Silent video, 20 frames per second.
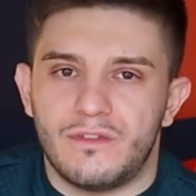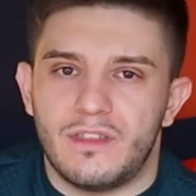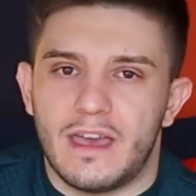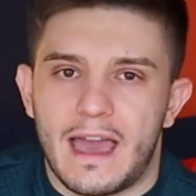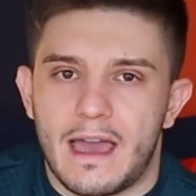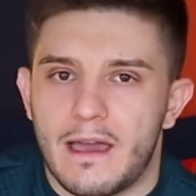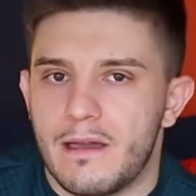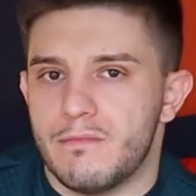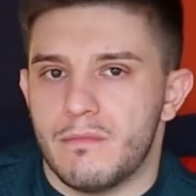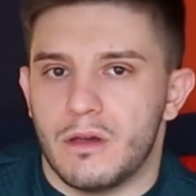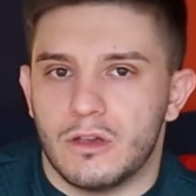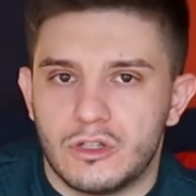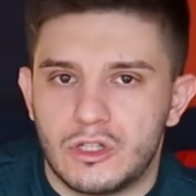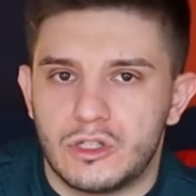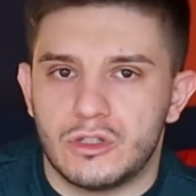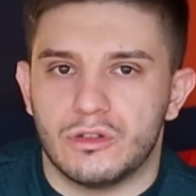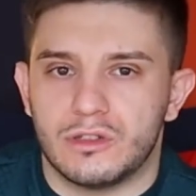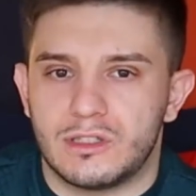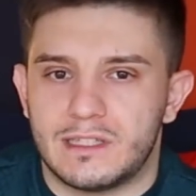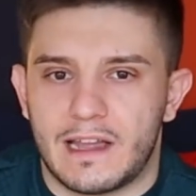their most
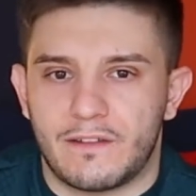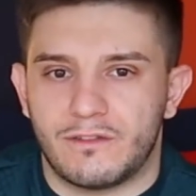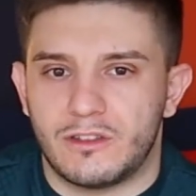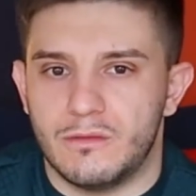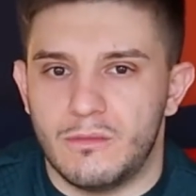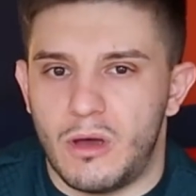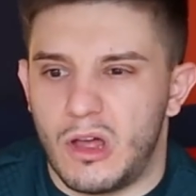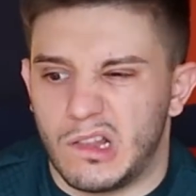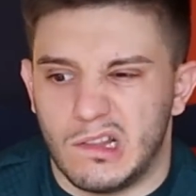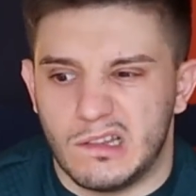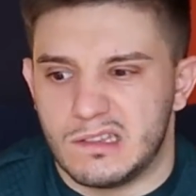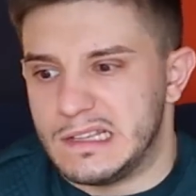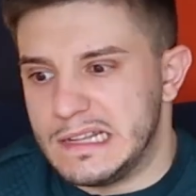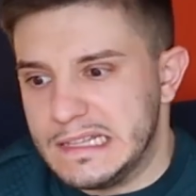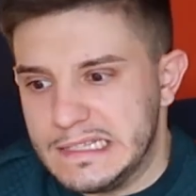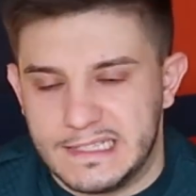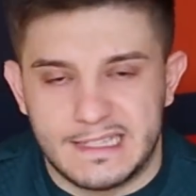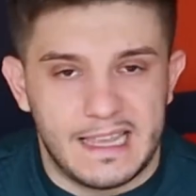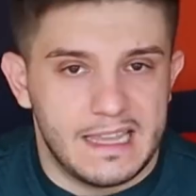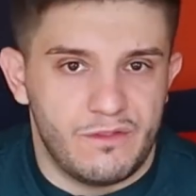sought after models,
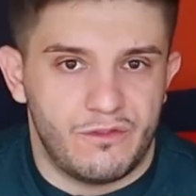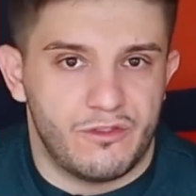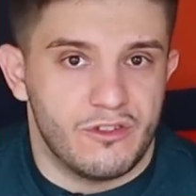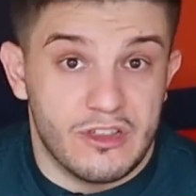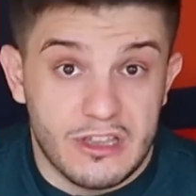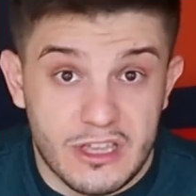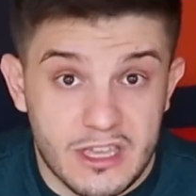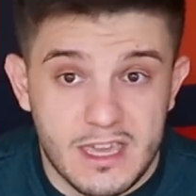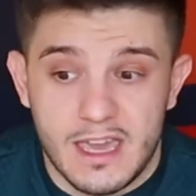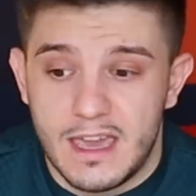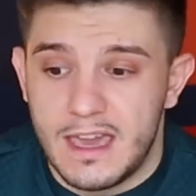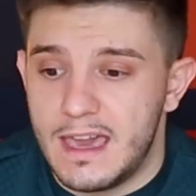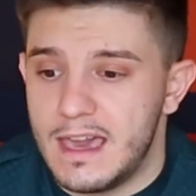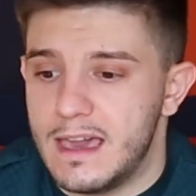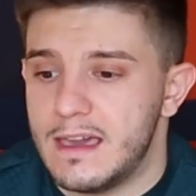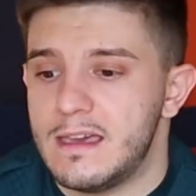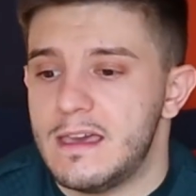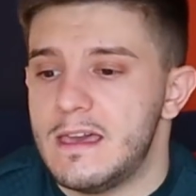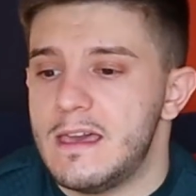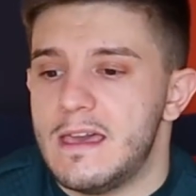let's say for a year,